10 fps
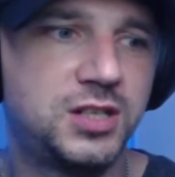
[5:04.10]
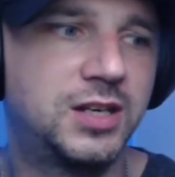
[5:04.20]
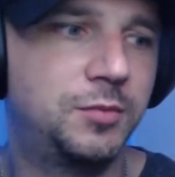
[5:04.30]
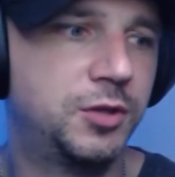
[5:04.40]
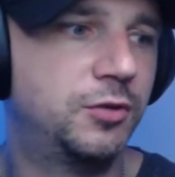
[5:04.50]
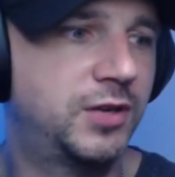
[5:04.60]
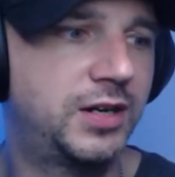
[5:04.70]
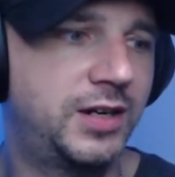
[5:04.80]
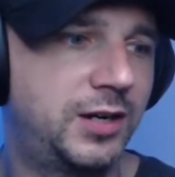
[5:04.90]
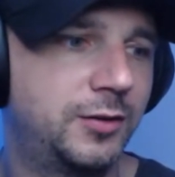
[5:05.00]
that I'm doing right
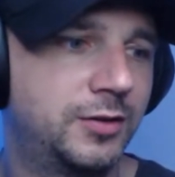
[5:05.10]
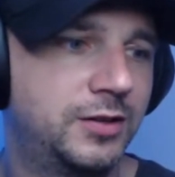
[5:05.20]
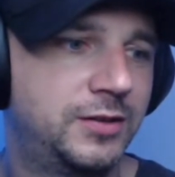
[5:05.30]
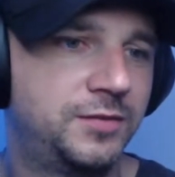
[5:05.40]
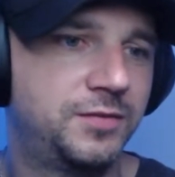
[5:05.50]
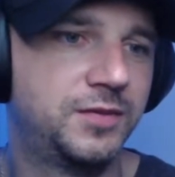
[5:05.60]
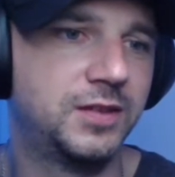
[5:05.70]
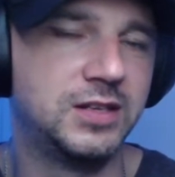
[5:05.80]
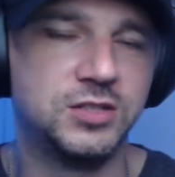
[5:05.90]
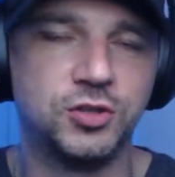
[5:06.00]
now,
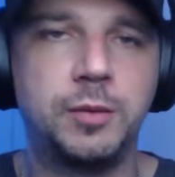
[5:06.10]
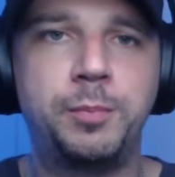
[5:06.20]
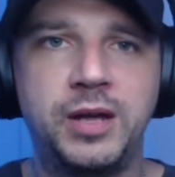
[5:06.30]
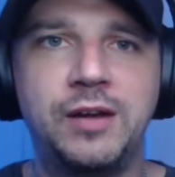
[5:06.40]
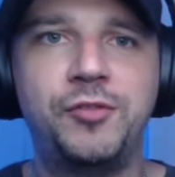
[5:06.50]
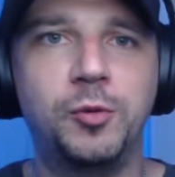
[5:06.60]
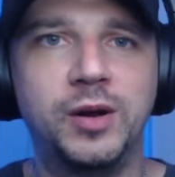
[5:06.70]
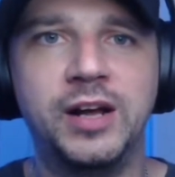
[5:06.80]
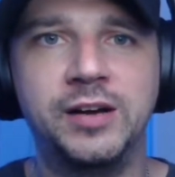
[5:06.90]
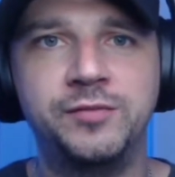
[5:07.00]
it's going to pave the
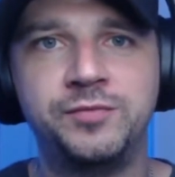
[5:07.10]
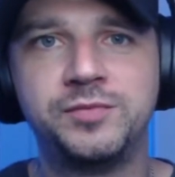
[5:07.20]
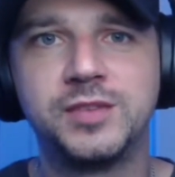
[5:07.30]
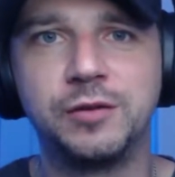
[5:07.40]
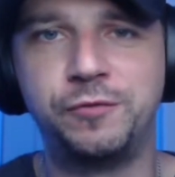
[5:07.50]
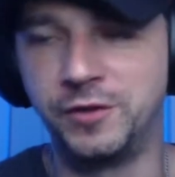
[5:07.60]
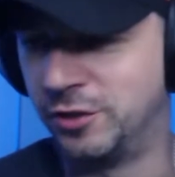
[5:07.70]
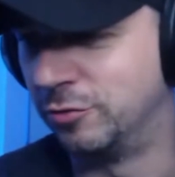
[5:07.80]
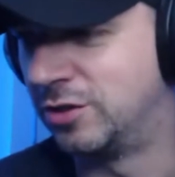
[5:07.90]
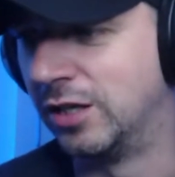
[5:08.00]
way for
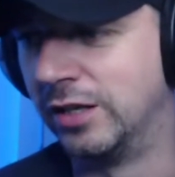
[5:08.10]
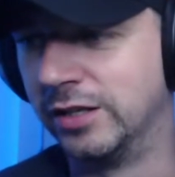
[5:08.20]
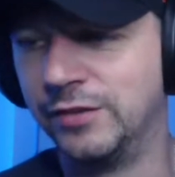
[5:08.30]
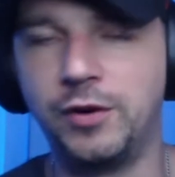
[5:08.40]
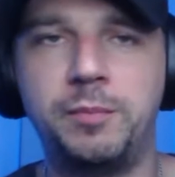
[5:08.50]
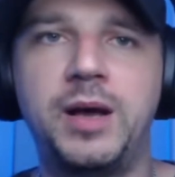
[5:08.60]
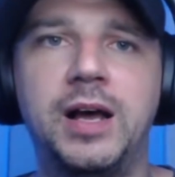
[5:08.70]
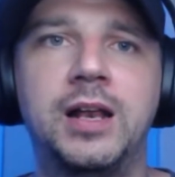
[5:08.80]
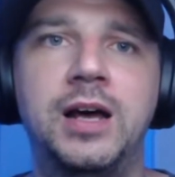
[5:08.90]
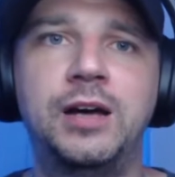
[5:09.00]
you to live a better
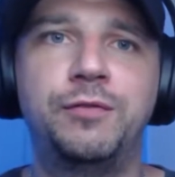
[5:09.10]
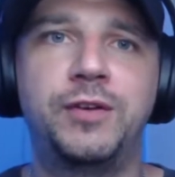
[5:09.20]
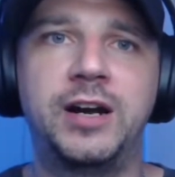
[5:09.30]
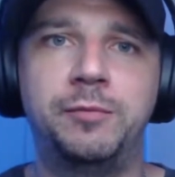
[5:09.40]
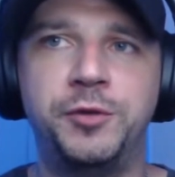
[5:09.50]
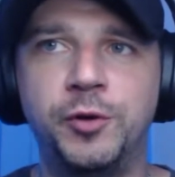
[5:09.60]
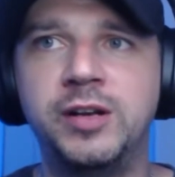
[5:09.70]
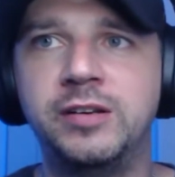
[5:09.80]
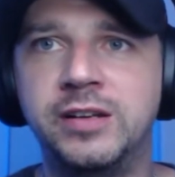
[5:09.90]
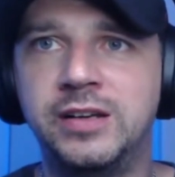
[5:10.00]
life. And I'm
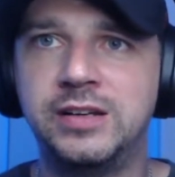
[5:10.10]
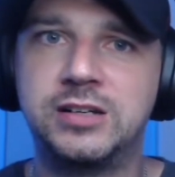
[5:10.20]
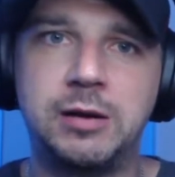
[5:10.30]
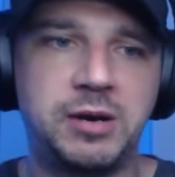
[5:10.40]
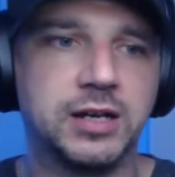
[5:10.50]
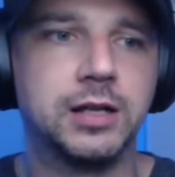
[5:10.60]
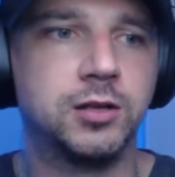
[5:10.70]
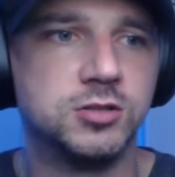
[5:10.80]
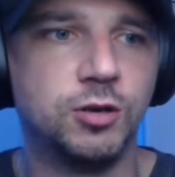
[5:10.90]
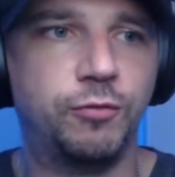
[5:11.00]
doing, I might get
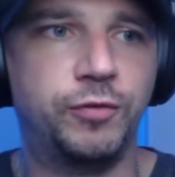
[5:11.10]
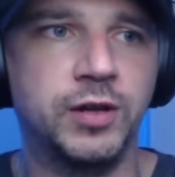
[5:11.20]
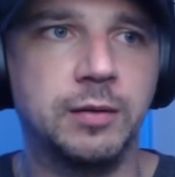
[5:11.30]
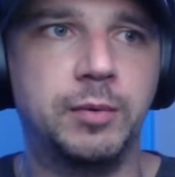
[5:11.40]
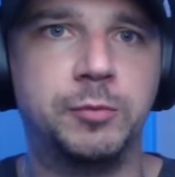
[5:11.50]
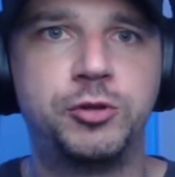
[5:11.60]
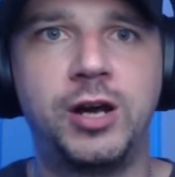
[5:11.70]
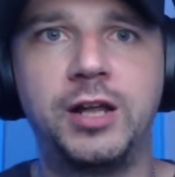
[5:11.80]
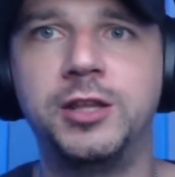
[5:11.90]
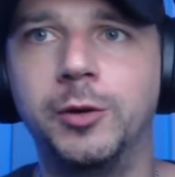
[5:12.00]
locked up for it, but I'm
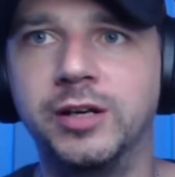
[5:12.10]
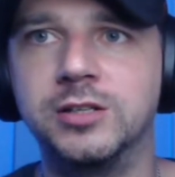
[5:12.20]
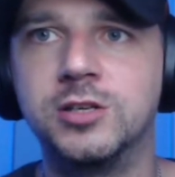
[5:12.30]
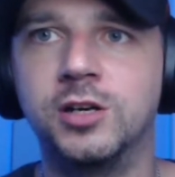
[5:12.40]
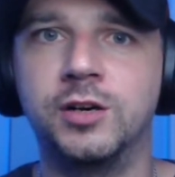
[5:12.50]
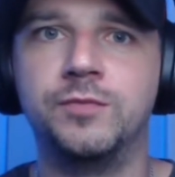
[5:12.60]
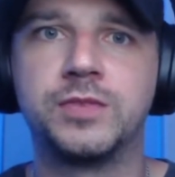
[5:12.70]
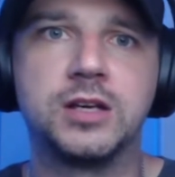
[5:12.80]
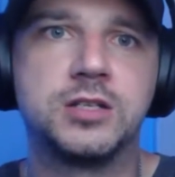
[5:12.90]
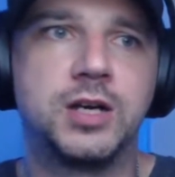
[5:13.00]
trying to do it so
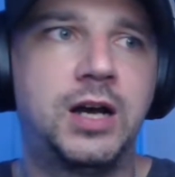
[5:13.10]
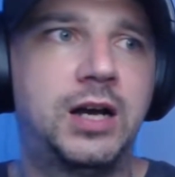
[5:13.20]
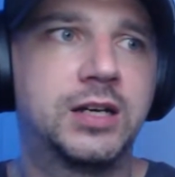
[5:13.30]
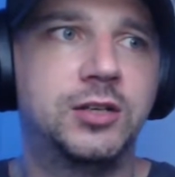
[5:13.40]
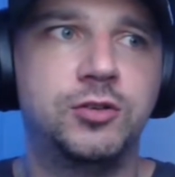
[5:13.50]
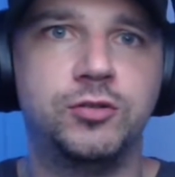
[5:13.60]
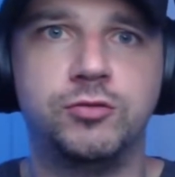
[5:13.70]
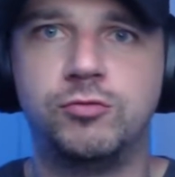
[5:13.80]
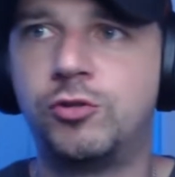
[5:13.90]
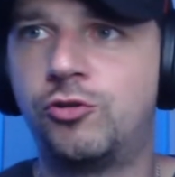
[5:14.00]
I can
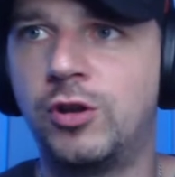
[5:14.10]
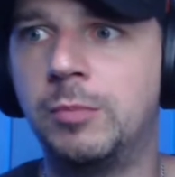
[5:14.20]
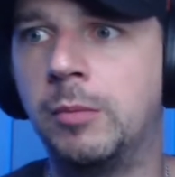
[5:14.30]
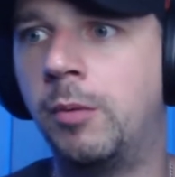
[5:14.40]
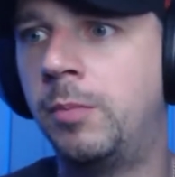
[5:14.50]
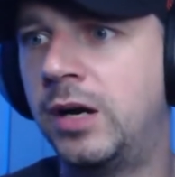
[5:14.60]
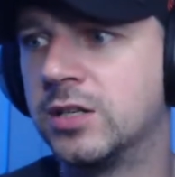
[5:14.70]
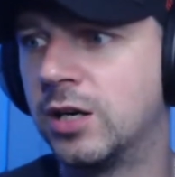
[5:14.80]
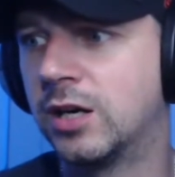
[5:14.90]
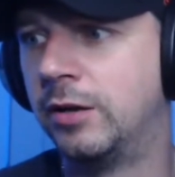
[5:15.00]
treat my mum better.
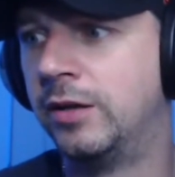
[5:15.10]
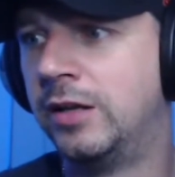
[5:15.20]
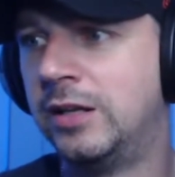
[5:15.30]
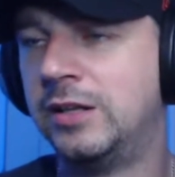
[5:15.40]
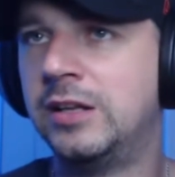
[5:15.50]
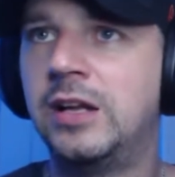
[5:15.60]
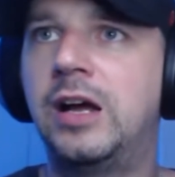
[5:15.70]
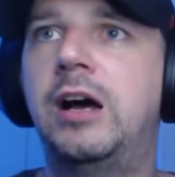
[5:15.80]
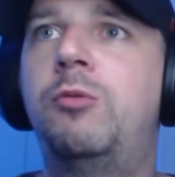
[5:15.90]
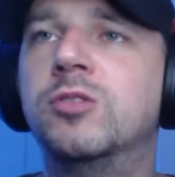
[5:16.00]
So I can,
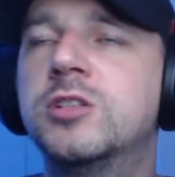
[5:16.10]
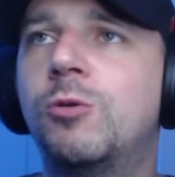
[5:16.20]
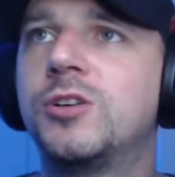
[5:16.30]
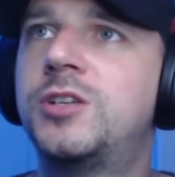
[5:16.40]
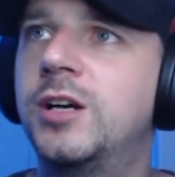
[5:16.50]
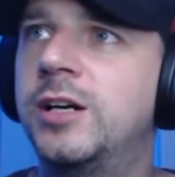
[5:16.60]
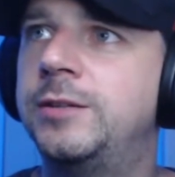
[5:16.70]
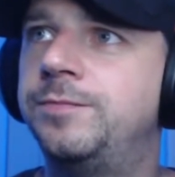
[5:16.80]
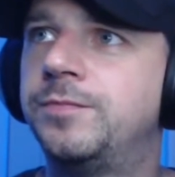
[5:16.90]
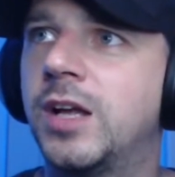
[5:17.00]
I once watched
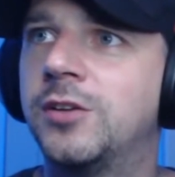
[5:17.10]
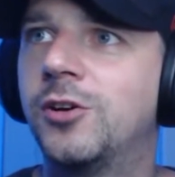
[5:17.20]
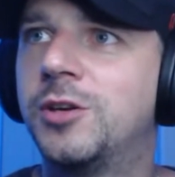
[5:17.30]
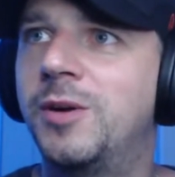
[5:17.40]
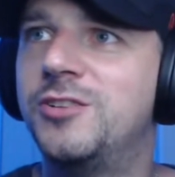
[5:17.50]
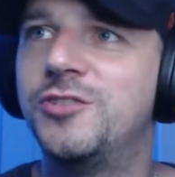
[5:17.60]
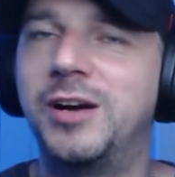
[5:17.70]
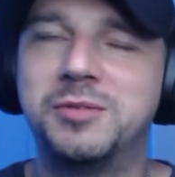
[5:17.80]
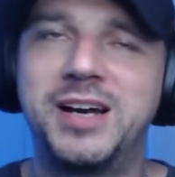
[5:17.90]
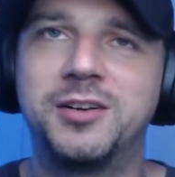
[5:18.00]
a documentary,
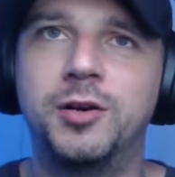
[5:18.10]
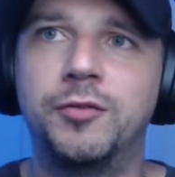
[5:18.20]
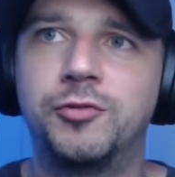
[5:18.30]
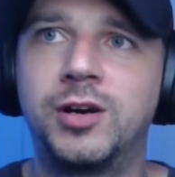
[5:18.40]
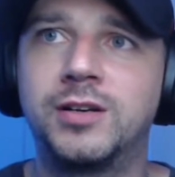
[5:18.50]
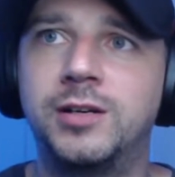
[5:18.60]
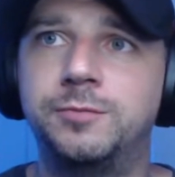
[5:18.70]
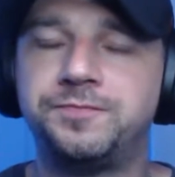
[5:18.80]
I'm kind of going off track now.